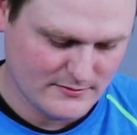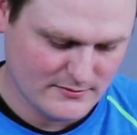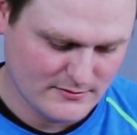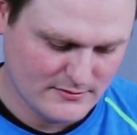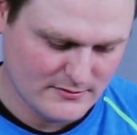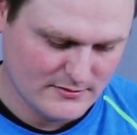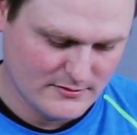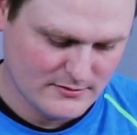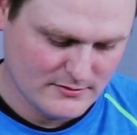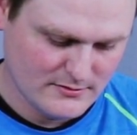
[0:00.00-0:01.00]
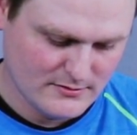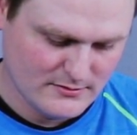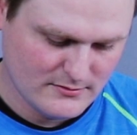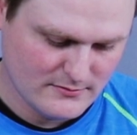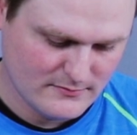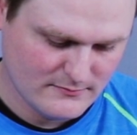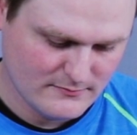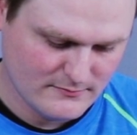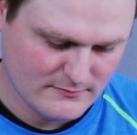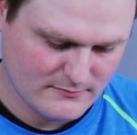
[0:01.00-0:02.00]

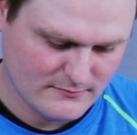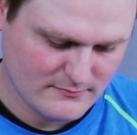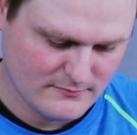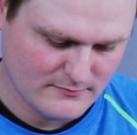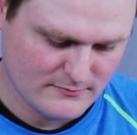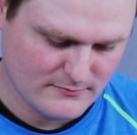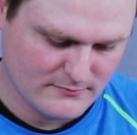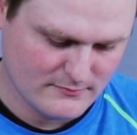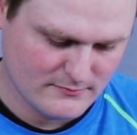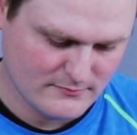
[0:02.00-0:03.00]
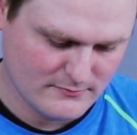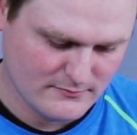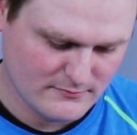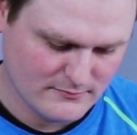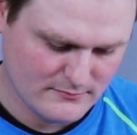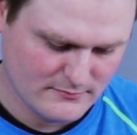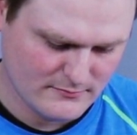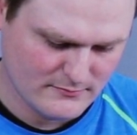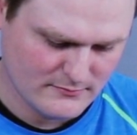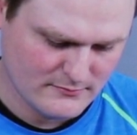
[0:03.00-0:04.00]

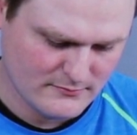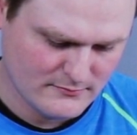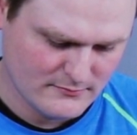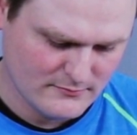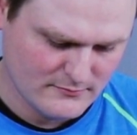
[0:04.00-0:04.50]
Nothing is said.